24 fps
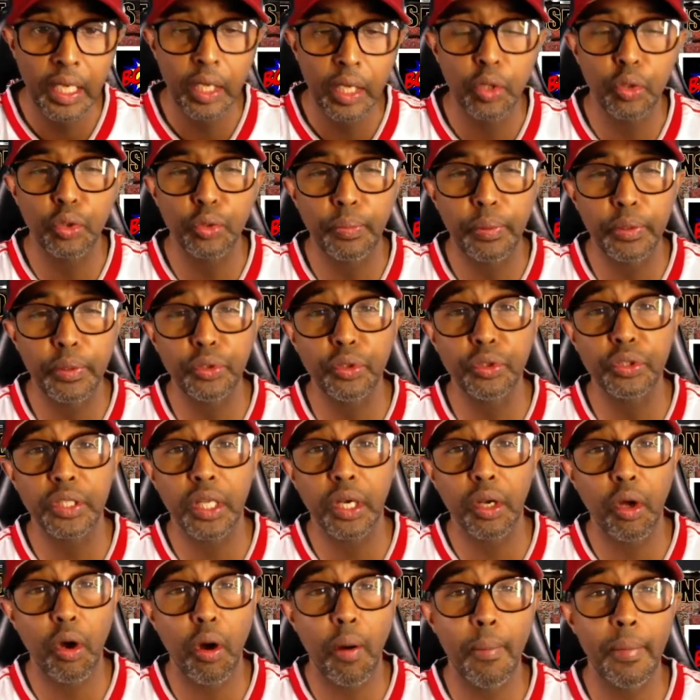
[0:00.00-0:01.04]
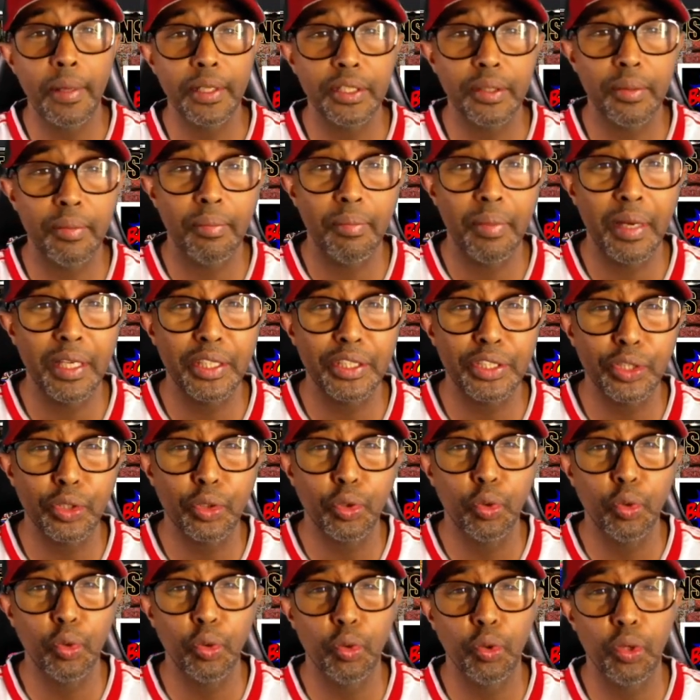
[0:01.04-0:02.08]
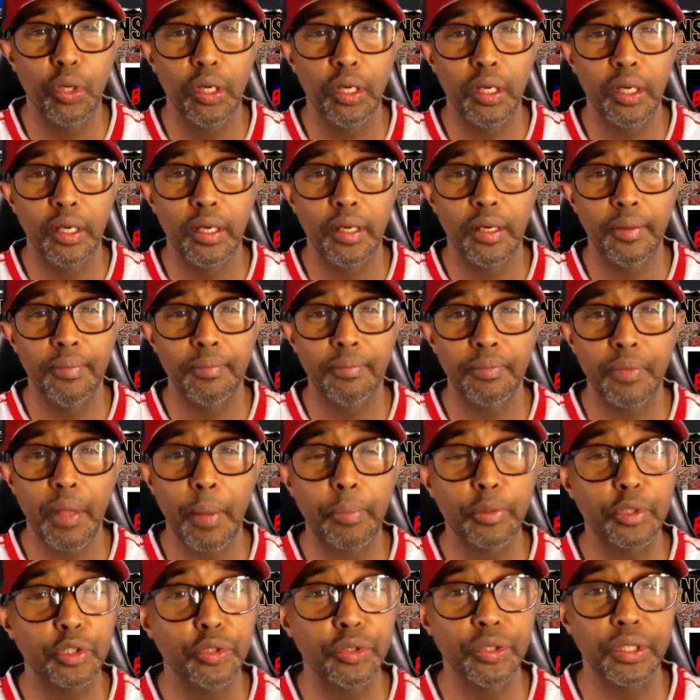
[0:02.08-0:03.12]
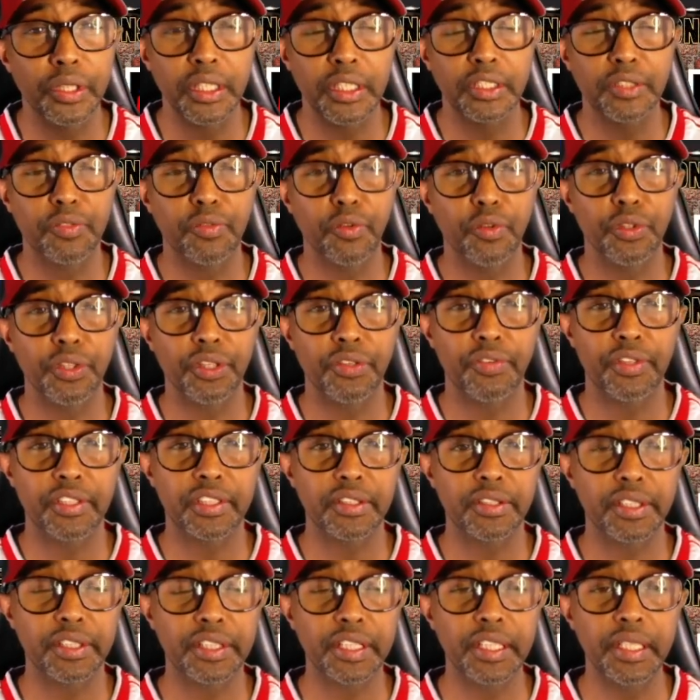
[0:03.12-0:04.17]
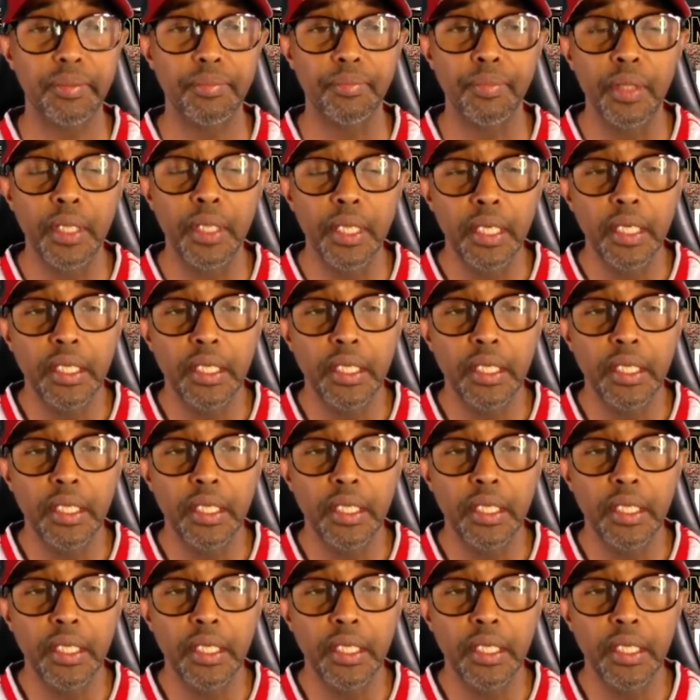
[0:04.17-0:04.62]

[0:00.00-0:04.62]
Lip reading: who could produce a lot of magical opportunities for the rest of the team.